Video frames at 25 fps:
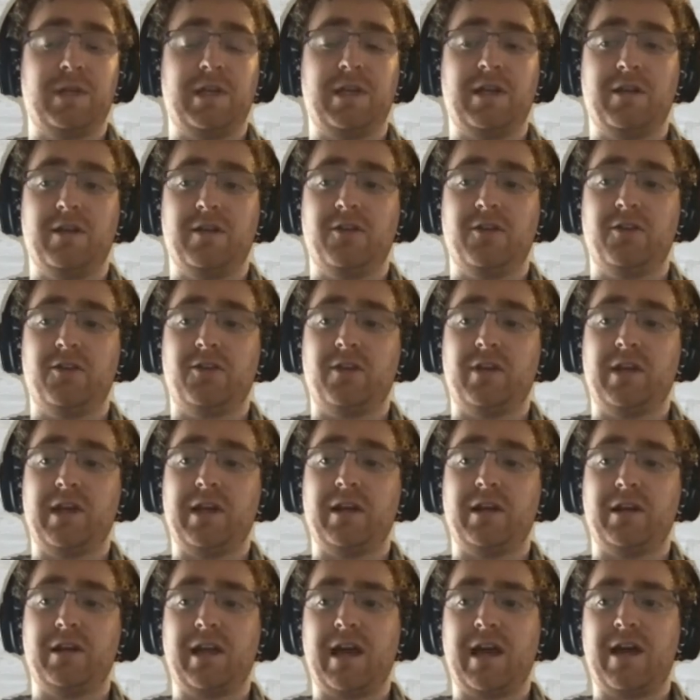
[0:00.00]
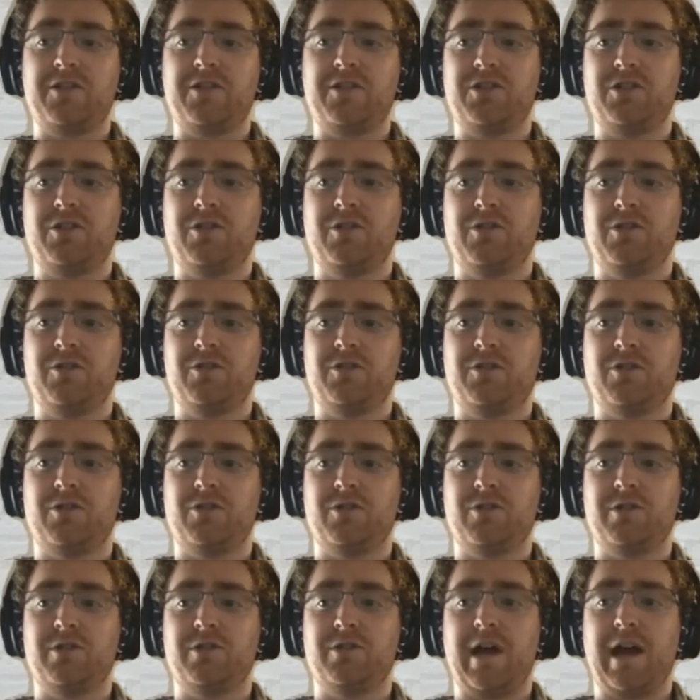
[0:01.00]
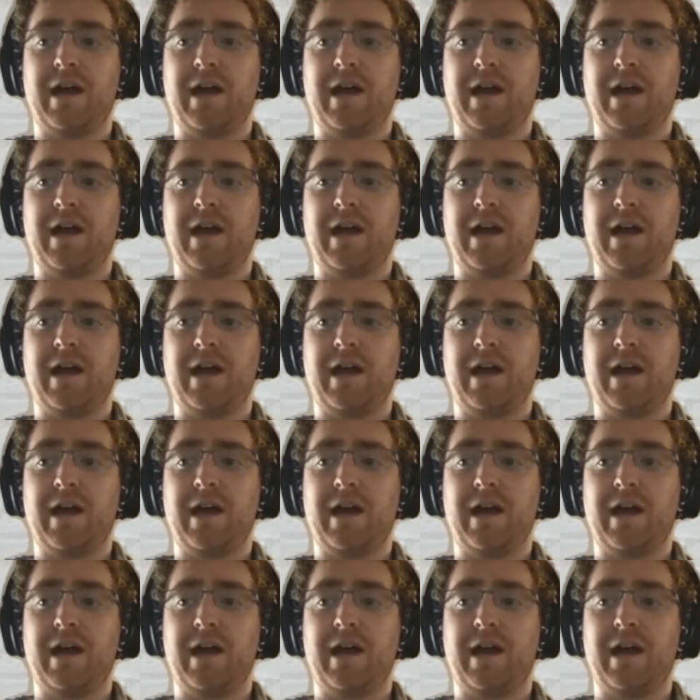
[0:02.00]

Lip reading: is it allows you to